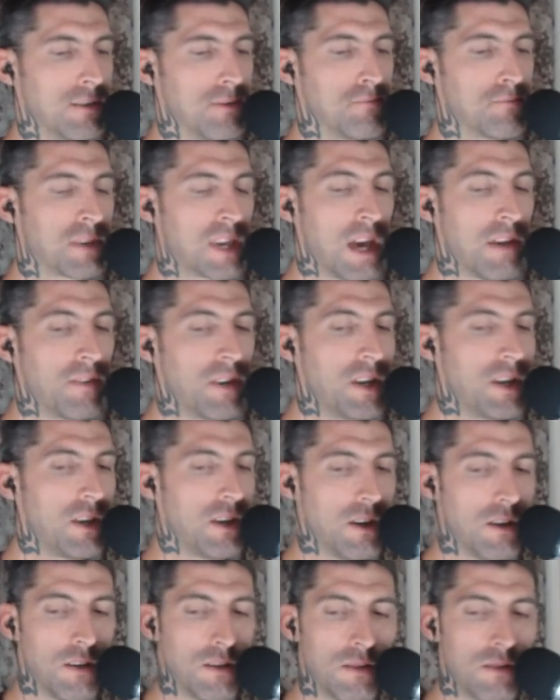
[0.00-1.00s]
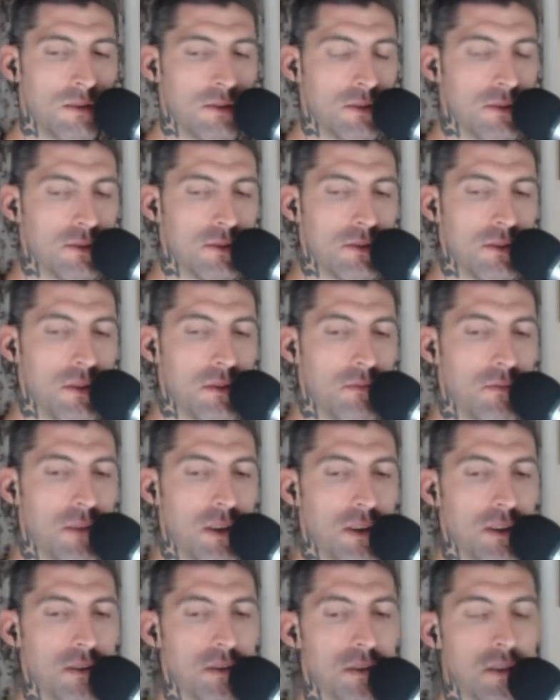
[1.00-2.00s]
Kevin DeYoung,
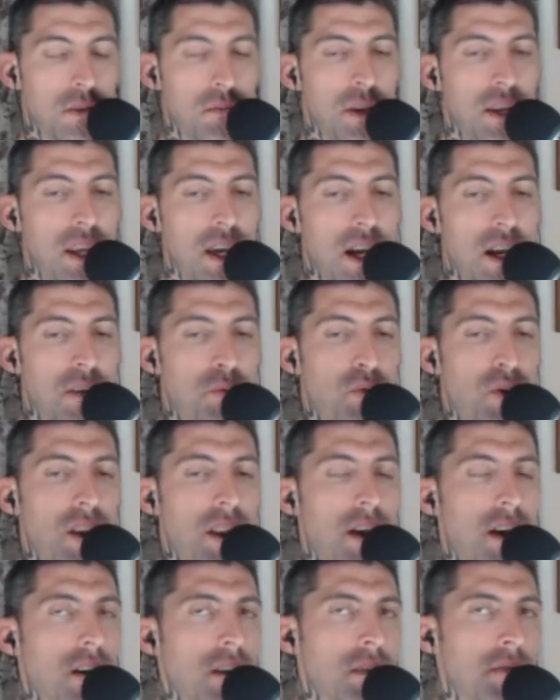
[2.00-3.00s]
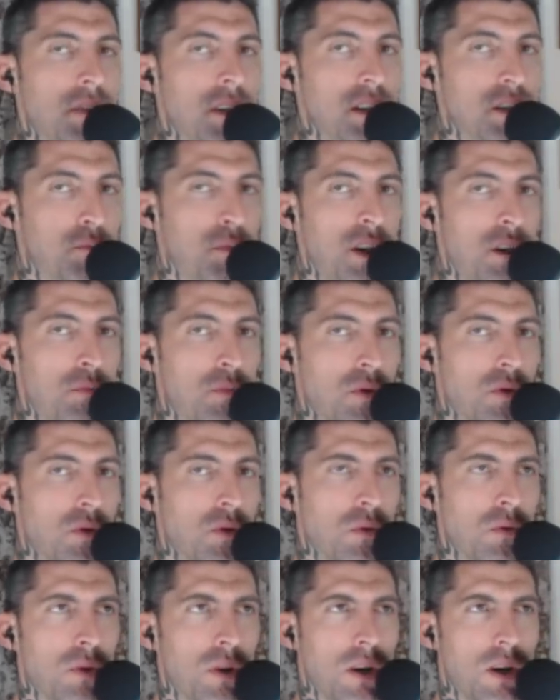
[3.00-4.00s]
Thabiti Anyabwile, all of these
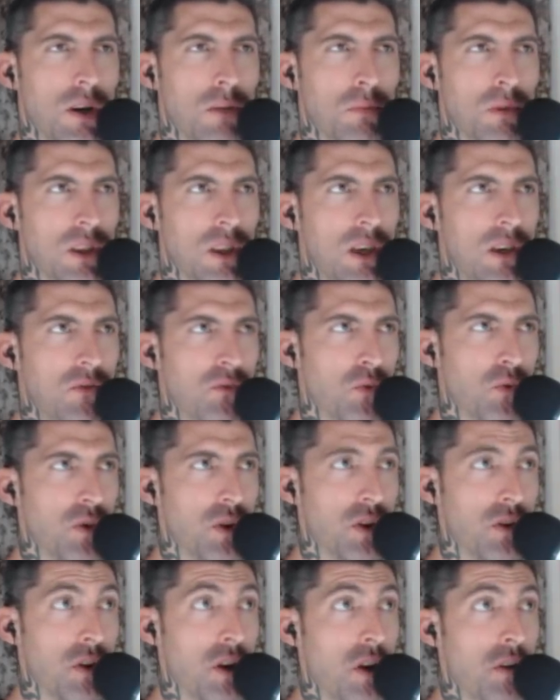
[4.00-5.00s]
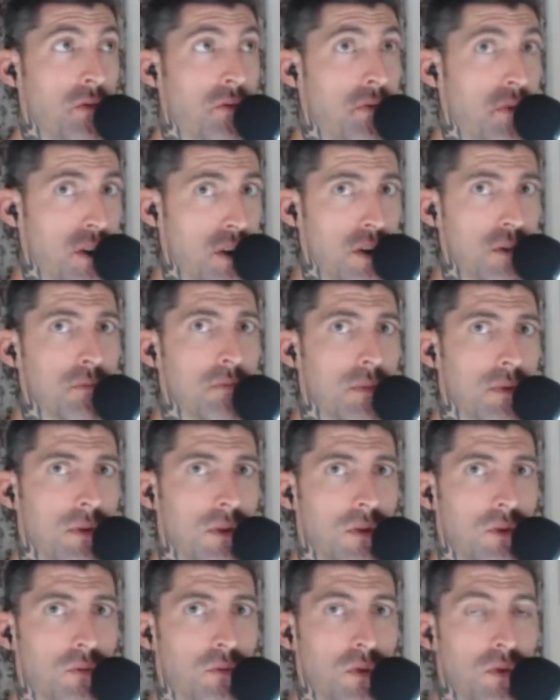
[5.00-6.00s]
people, I believe, would affirm
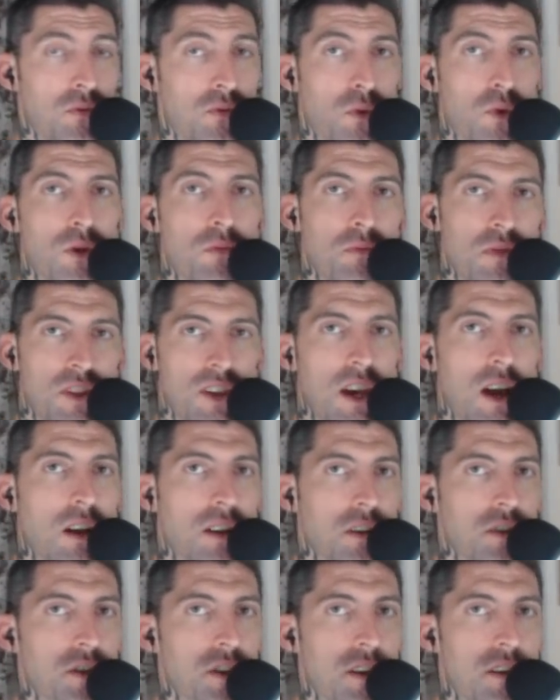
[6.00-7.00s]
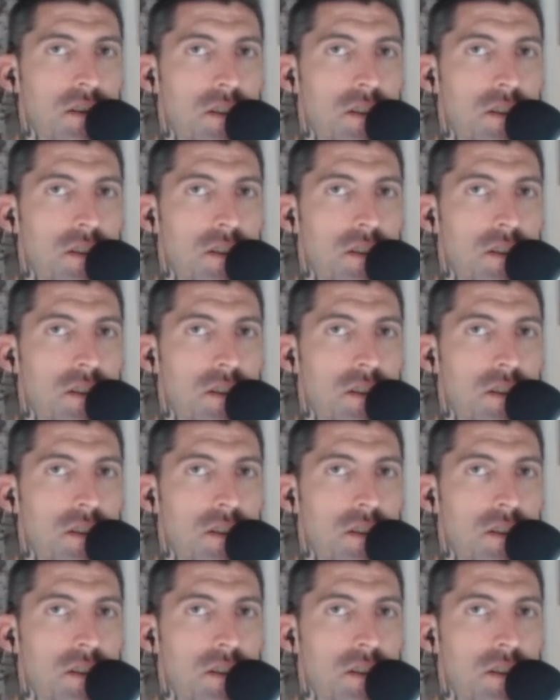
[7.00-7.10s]
Reformed theology.